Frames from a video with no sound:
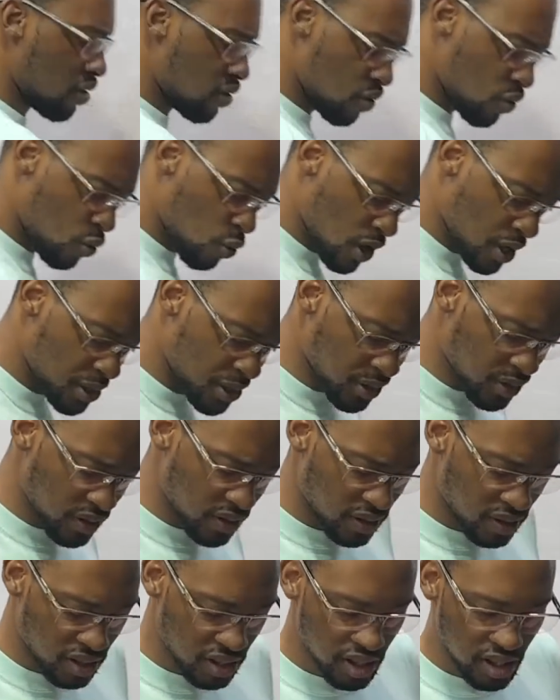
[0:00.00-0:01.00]

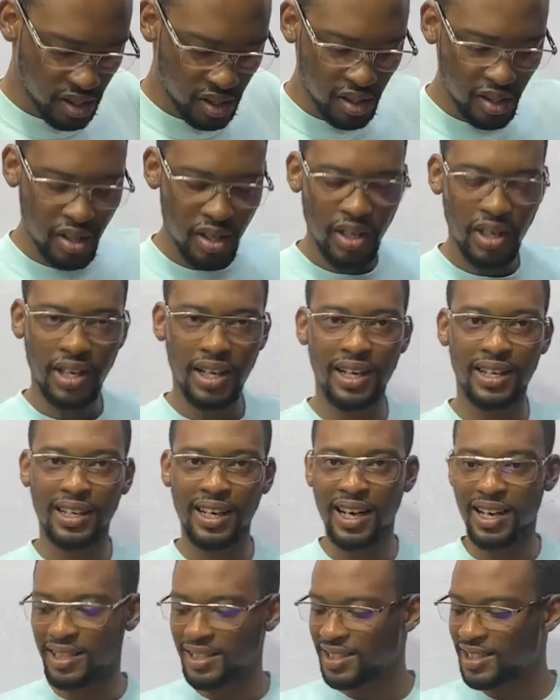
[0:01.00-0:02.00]
questions and
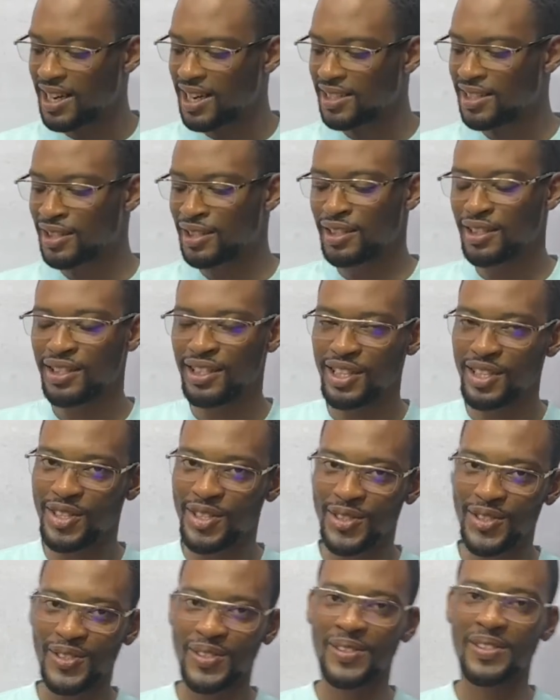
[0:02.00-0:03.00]
answers
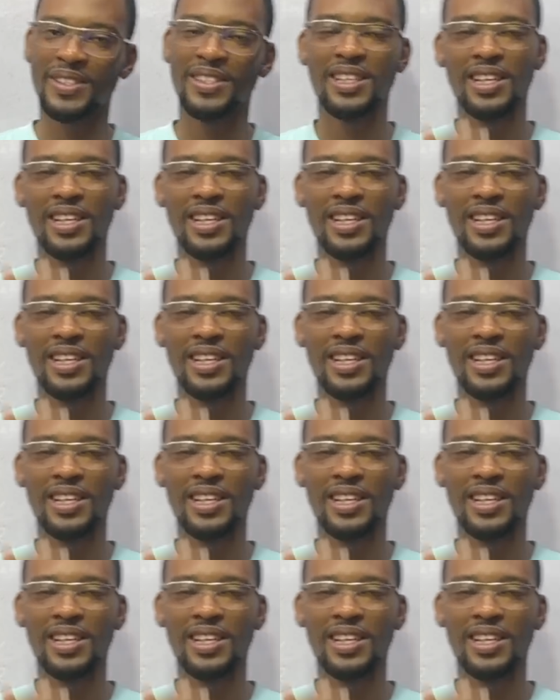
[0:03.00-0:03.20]
session